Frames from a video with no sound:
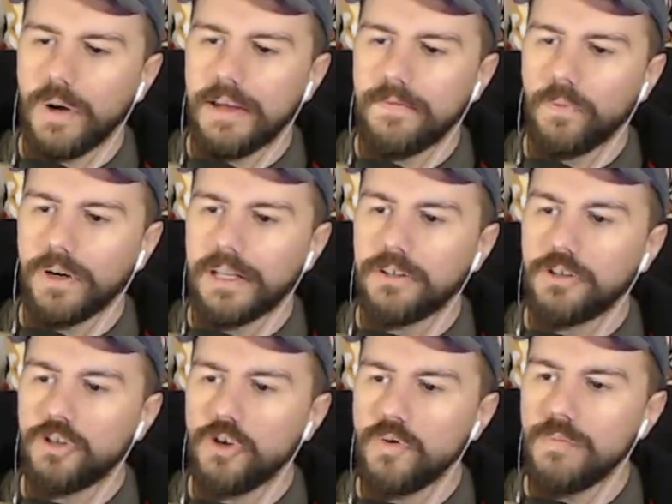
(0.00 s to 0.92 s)
wave, we'll get
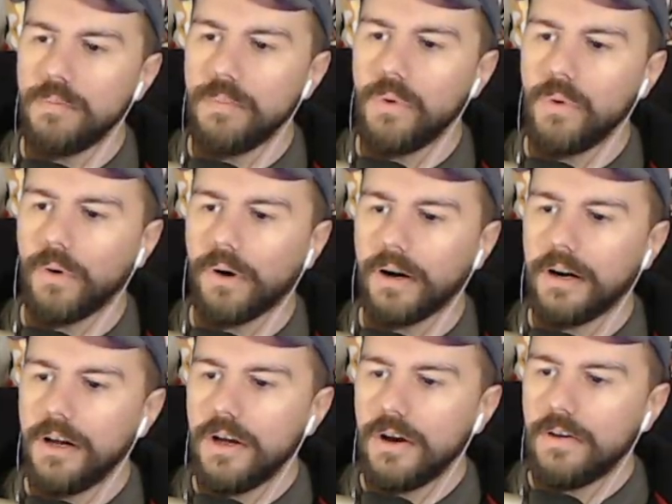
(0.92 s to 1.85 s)
2 more
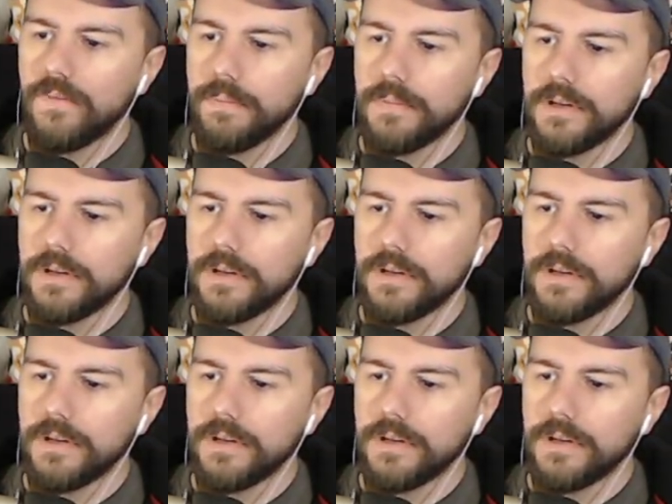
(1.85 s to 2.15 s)
from